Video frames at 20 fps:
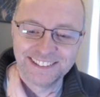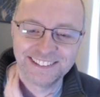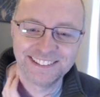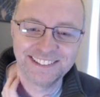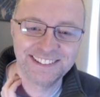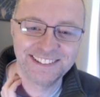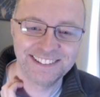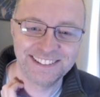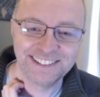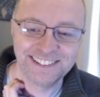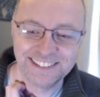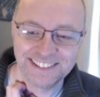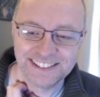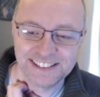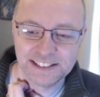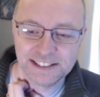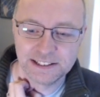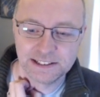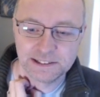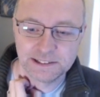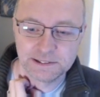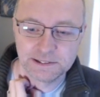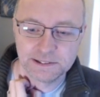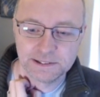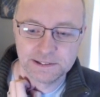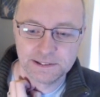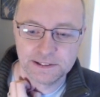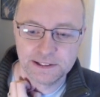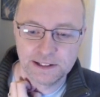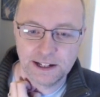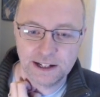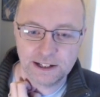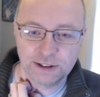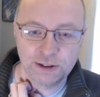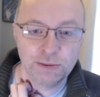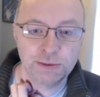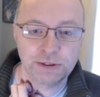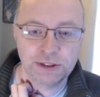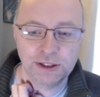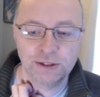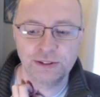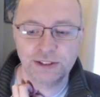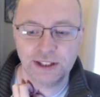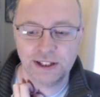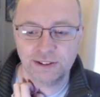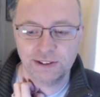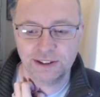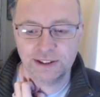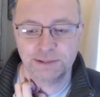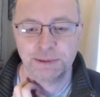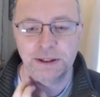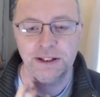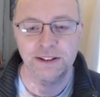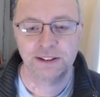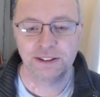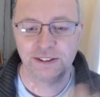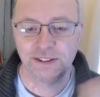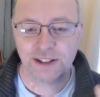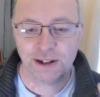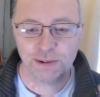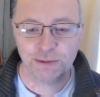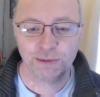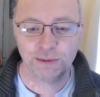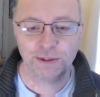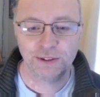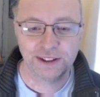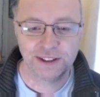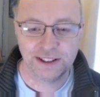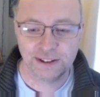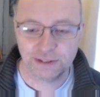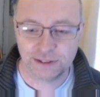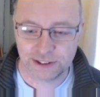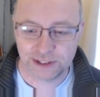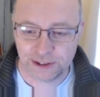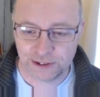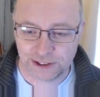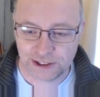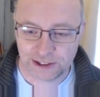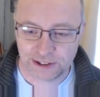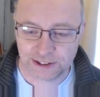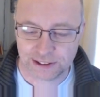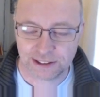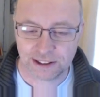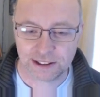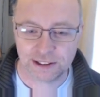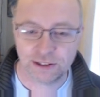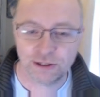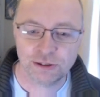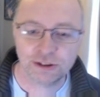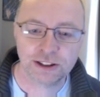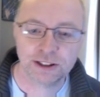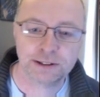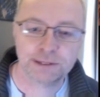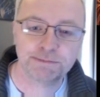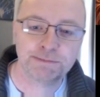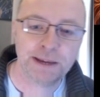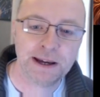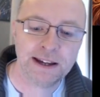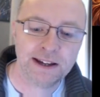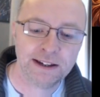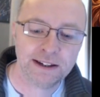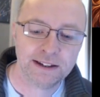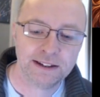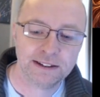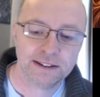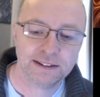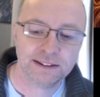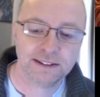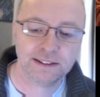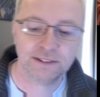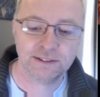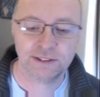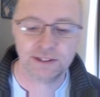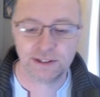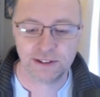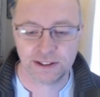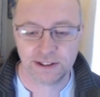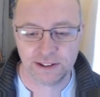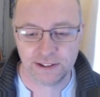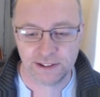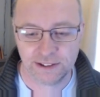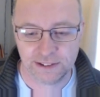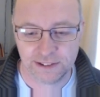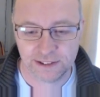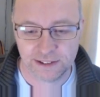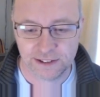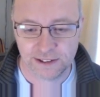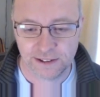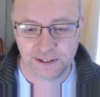I could do it with 2 jokers, but if you don't want to use 2 jokers, I could use a spare. Oh no, I can't.